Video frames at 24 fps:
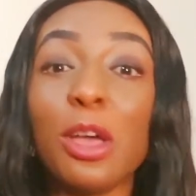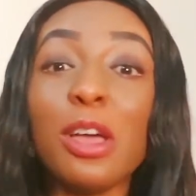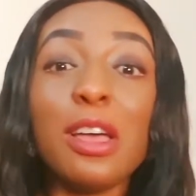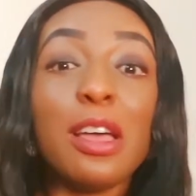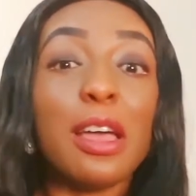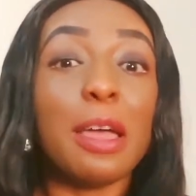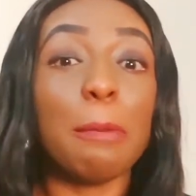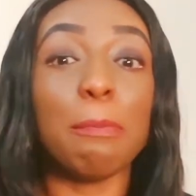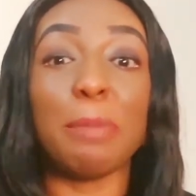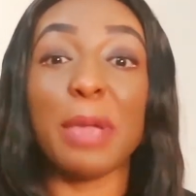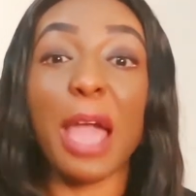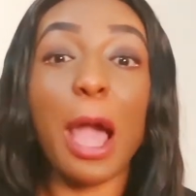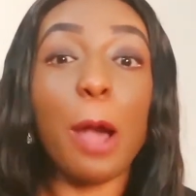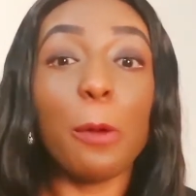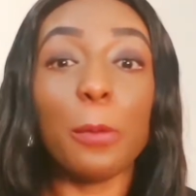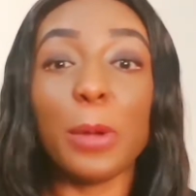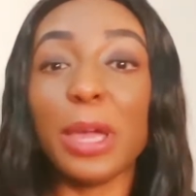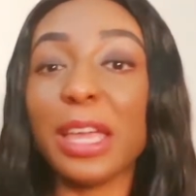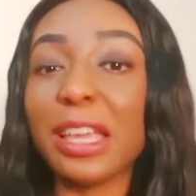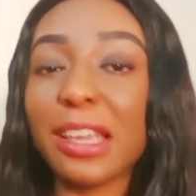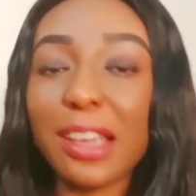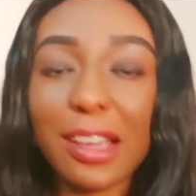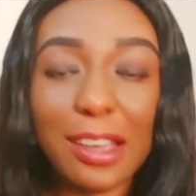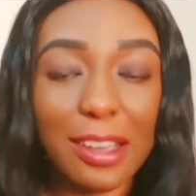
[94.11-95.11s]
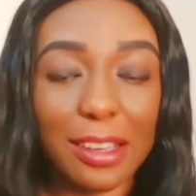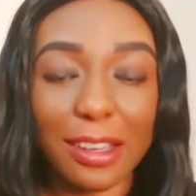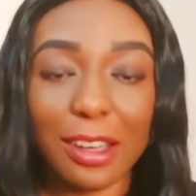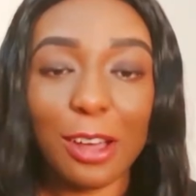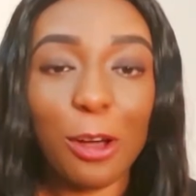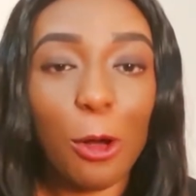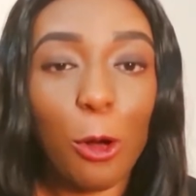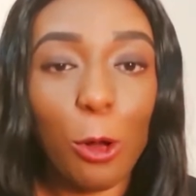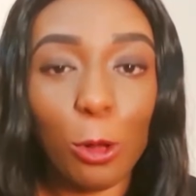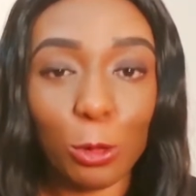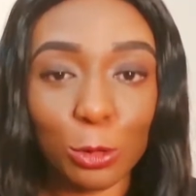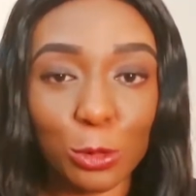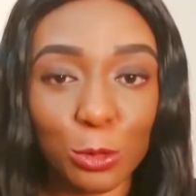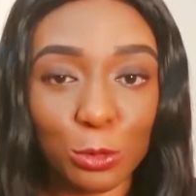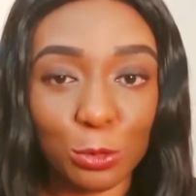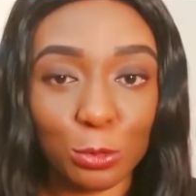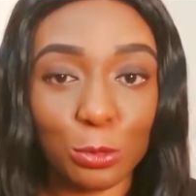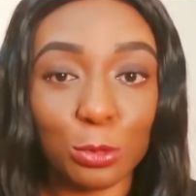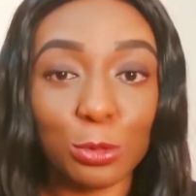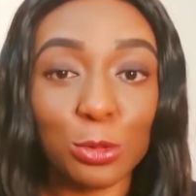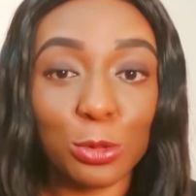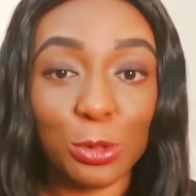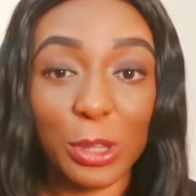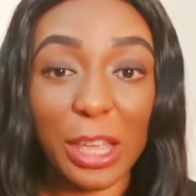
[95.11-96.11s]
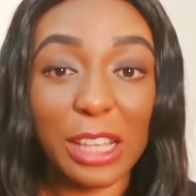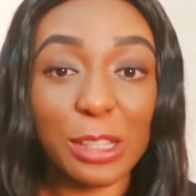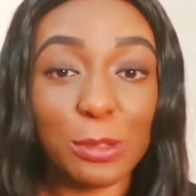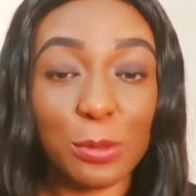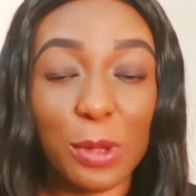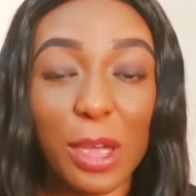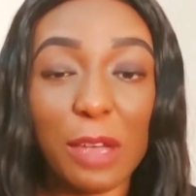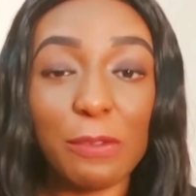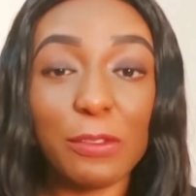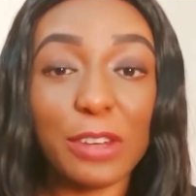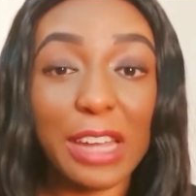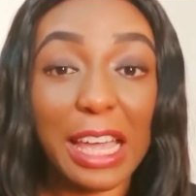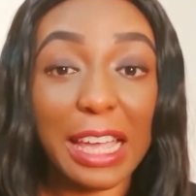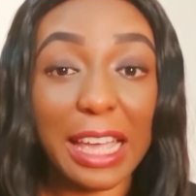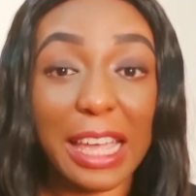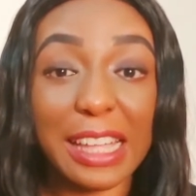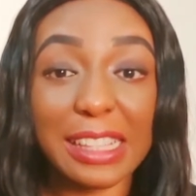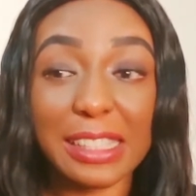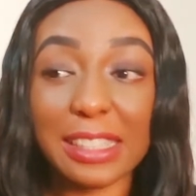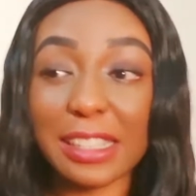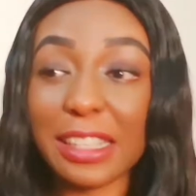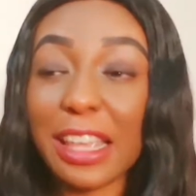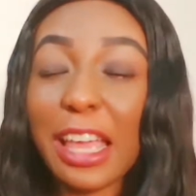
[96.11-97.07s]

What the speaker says: be awake all through to get to heaven and get it.